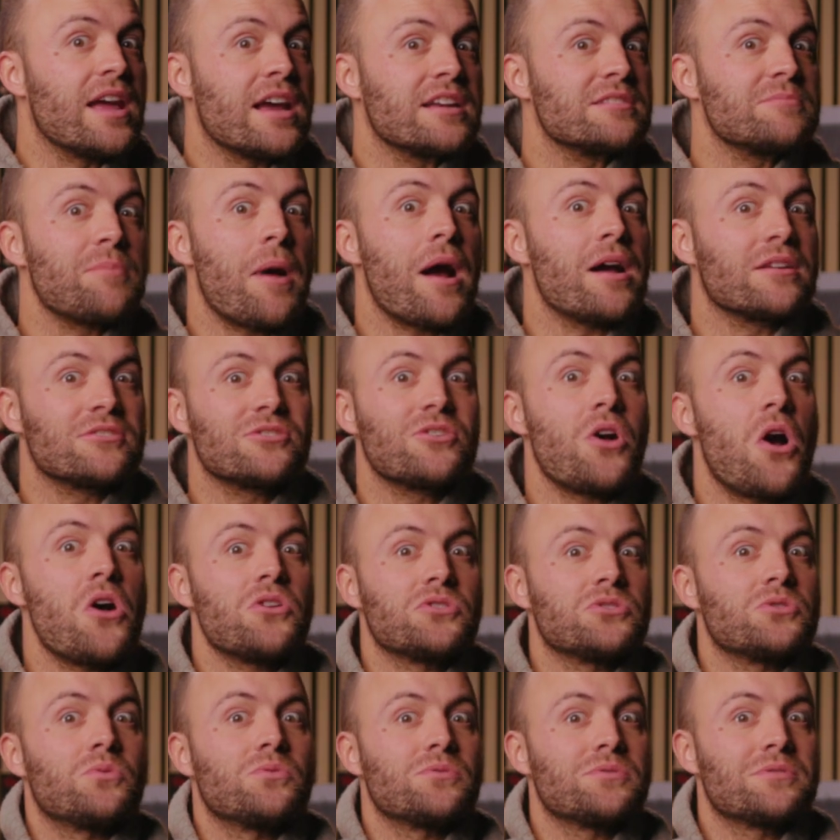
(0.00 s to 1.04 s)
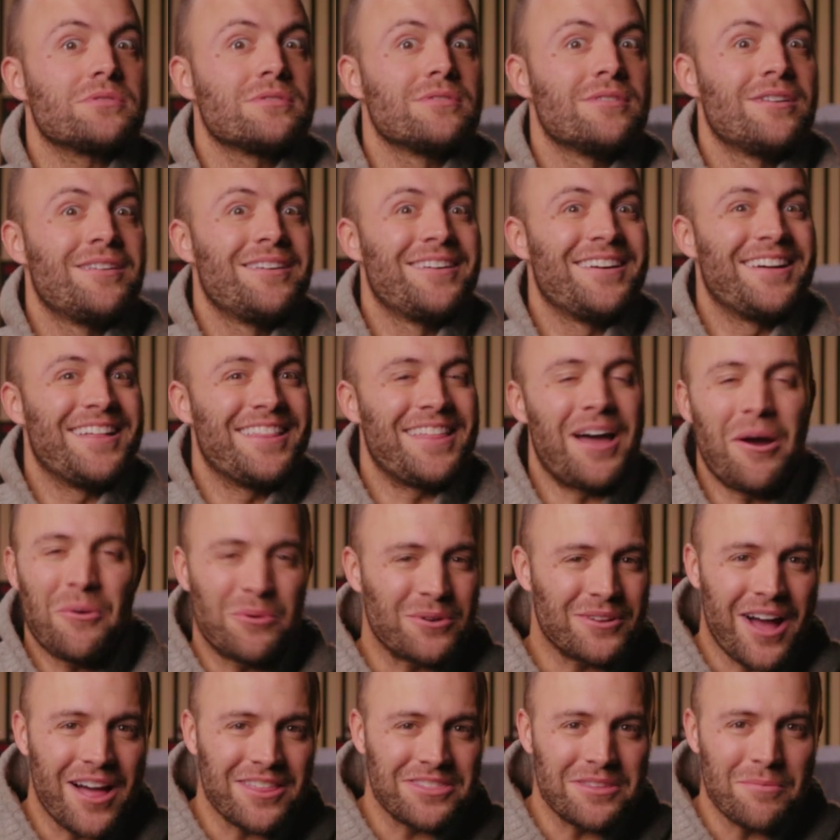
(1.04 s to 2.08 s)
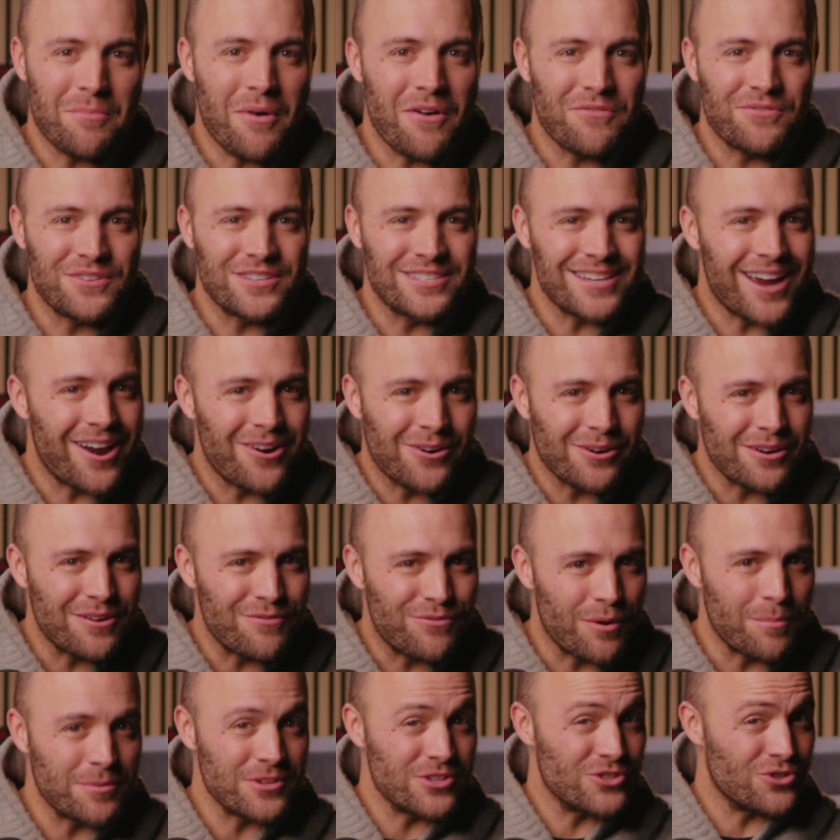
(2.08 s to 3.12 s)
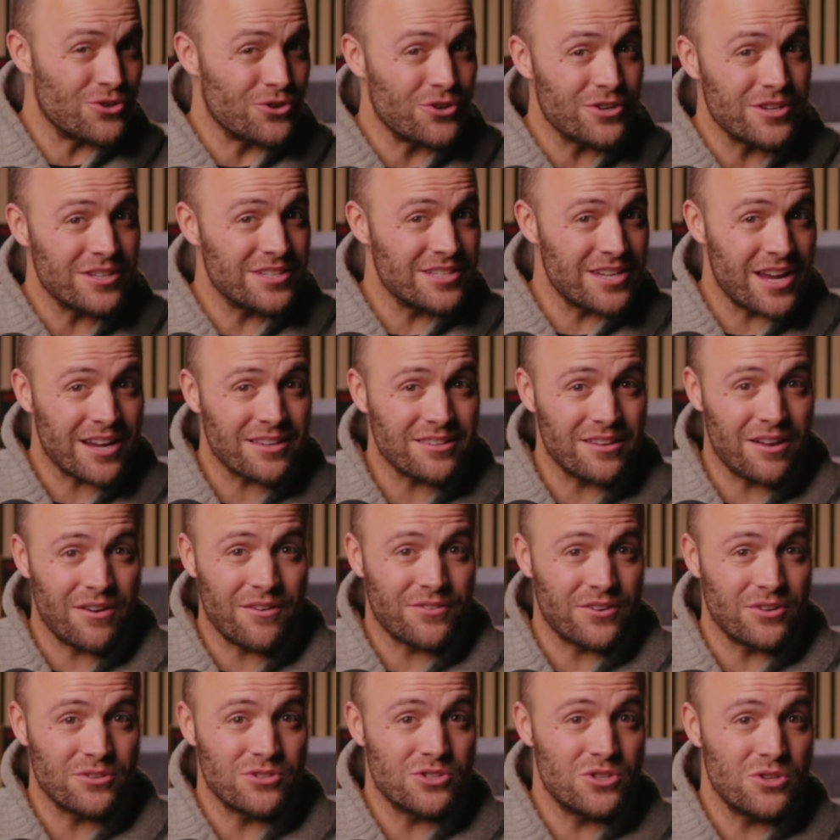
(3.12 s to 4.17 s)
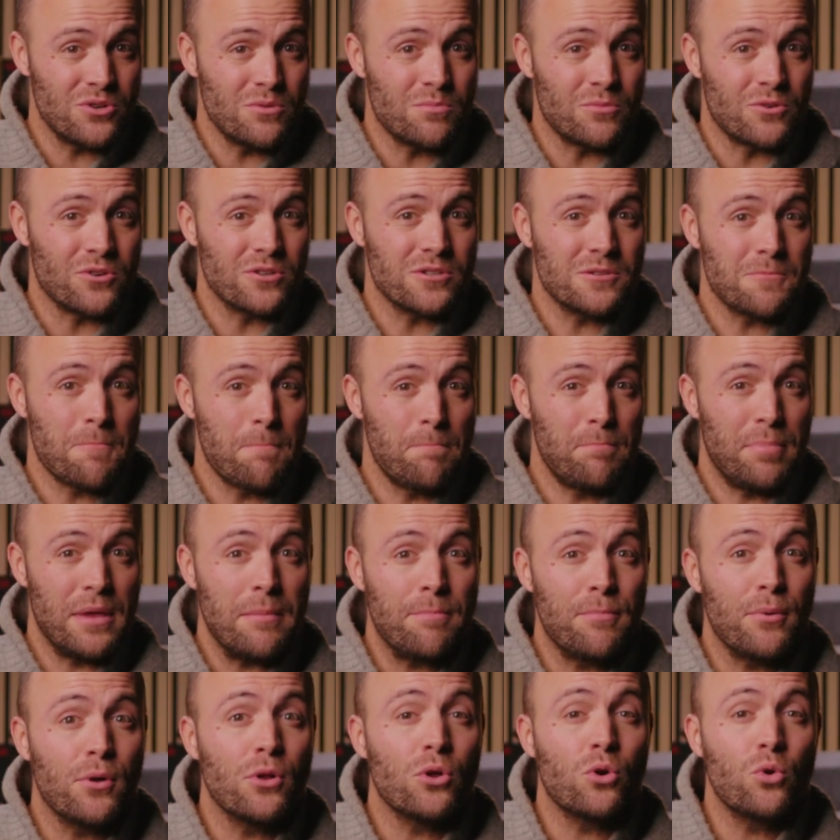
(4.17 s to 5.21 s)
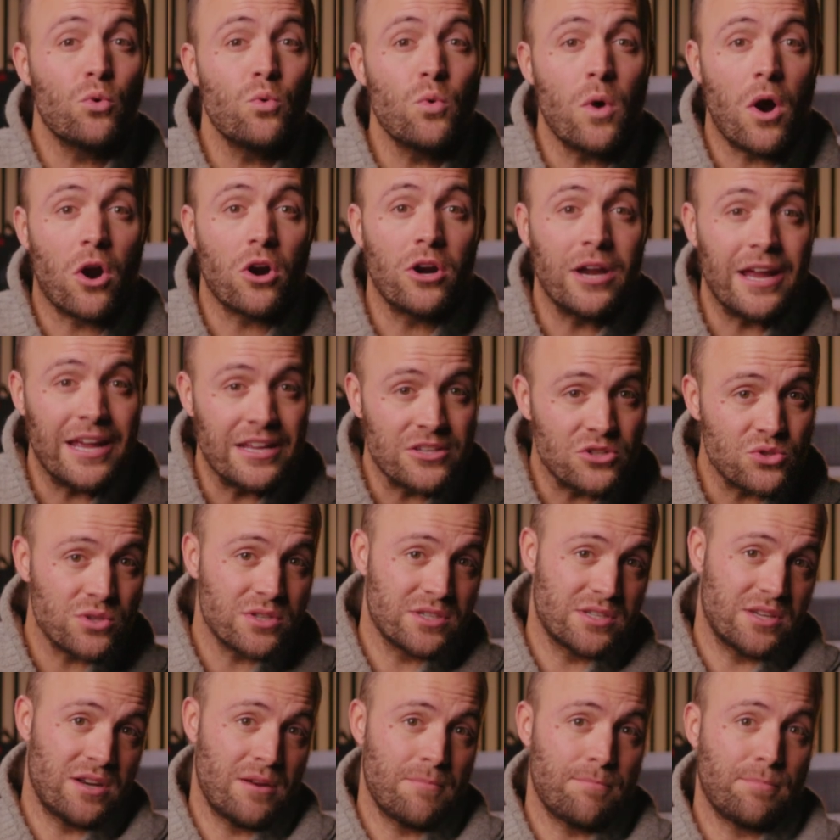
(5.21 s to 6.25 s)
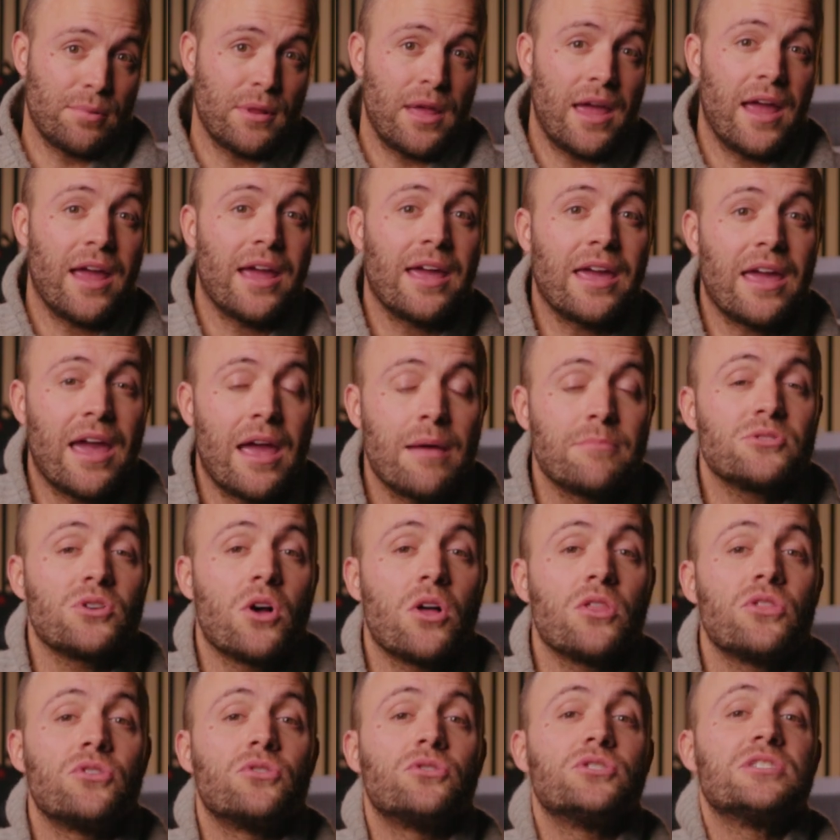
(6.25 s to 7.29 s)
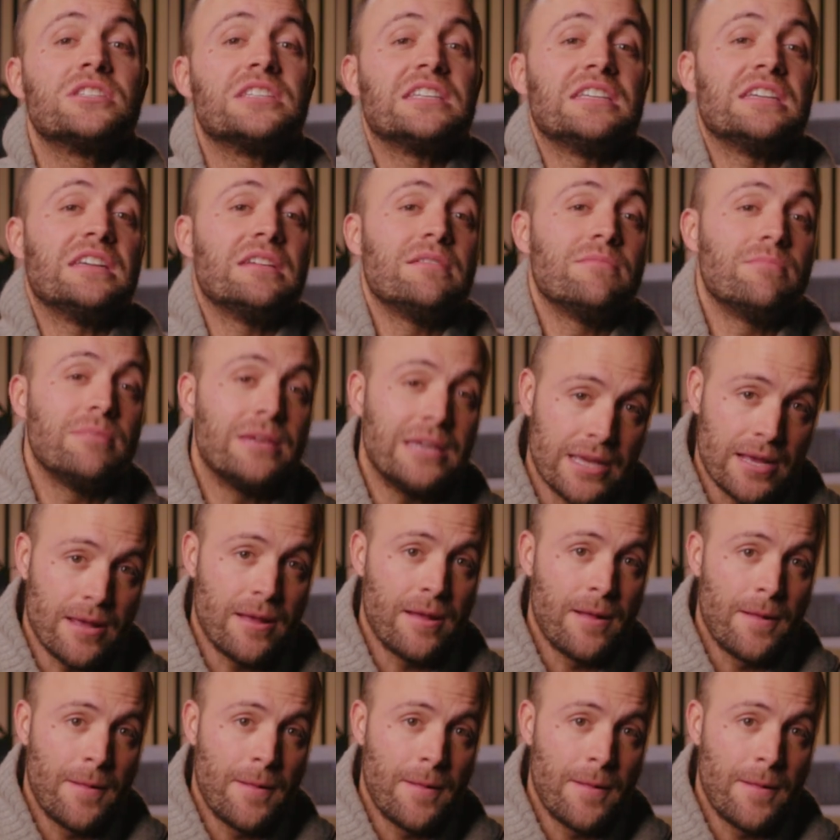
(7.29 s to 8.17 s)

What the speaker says: Xbox consoles. That would cut them off entirely from a certain sector of consumers, people who are interested in playing games on their TV.